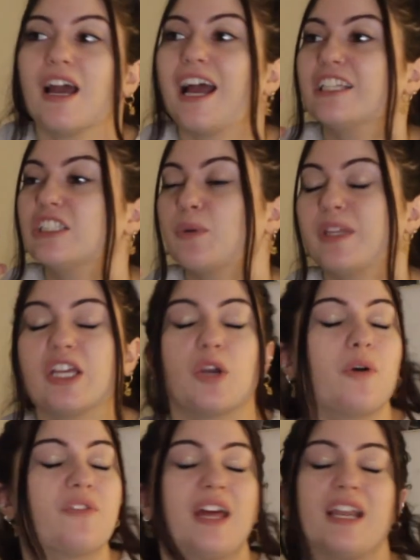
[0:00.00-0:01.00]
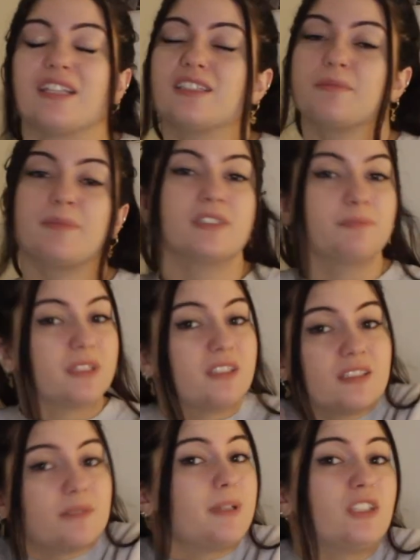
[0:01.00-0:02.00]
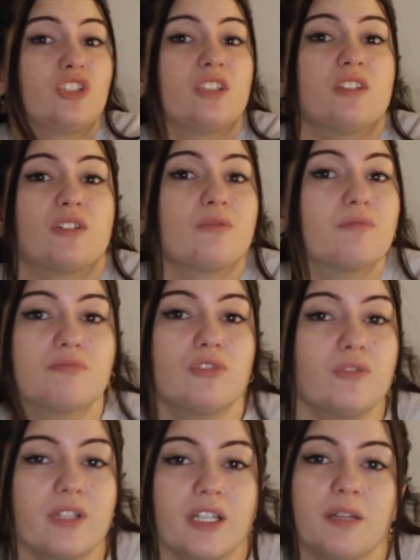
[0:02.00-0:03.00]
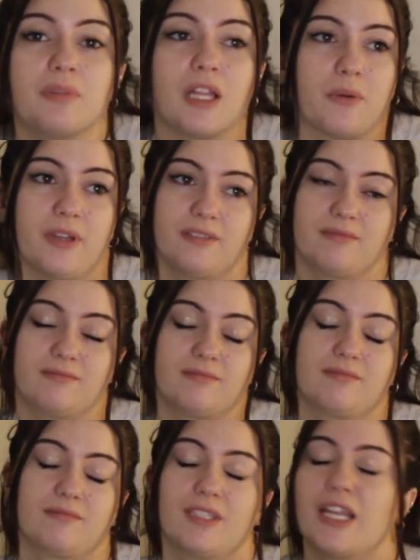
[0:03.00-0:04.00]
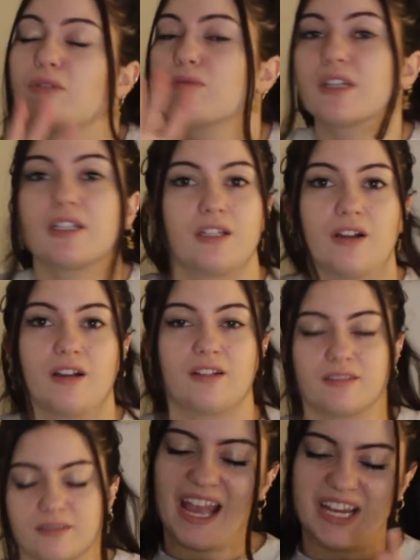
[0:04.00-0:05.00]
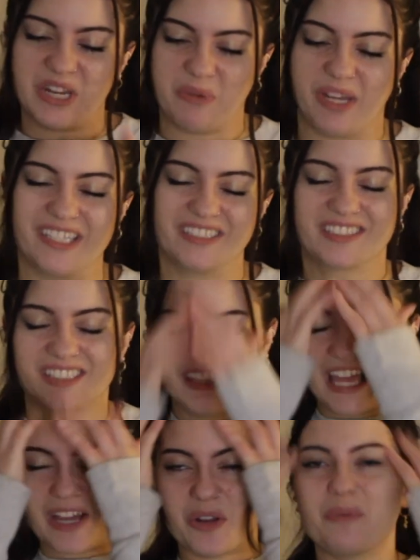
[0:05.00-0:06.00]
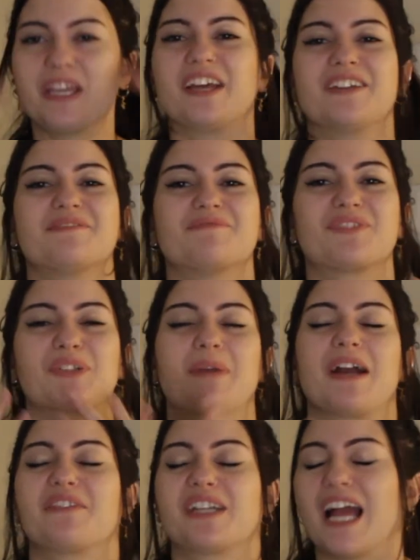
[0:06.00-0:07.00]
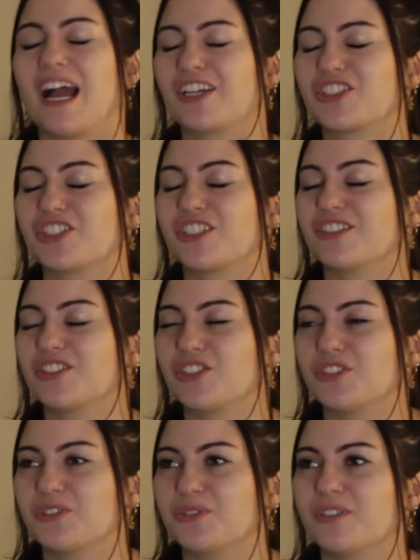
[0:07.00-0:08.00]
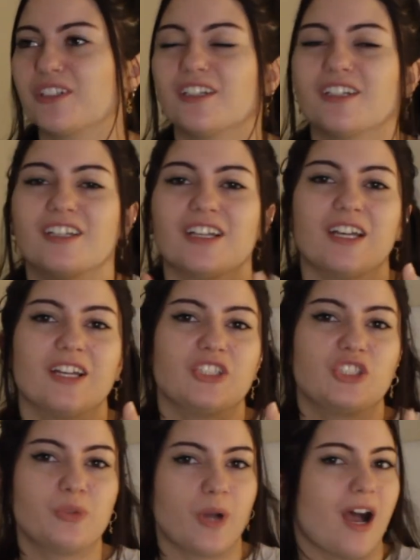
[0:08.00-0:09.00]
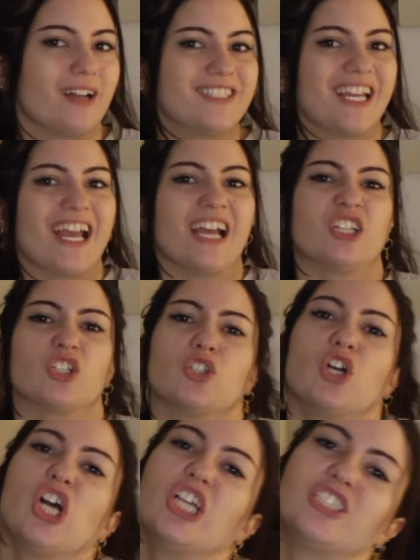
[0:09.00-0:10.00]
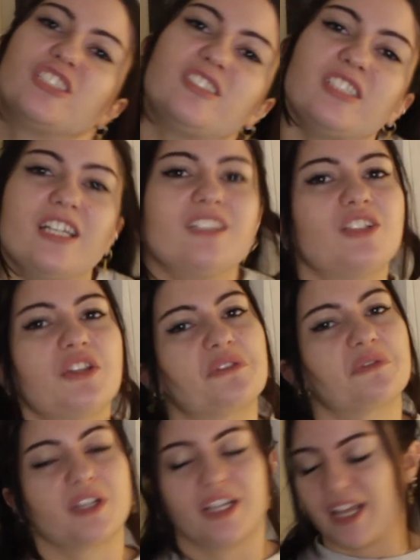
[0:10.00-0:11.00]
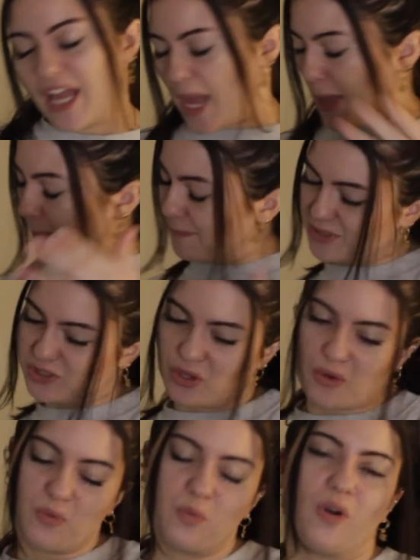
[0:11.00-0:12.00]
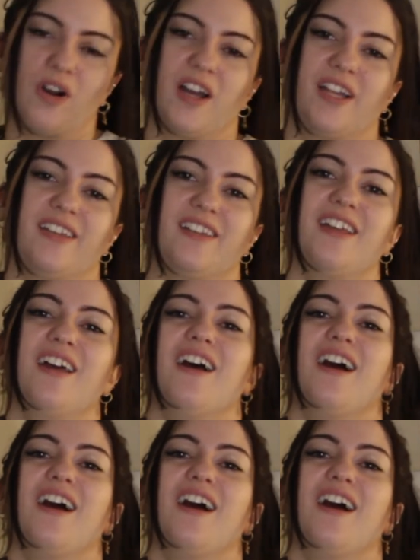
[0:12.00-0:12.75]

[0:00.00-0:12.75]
And so when they go with that into anticipation, they're ready to blow it. They really are. Anyways, that'll be it for my reaction to Too Hot to Handle Season 3, Episode 1.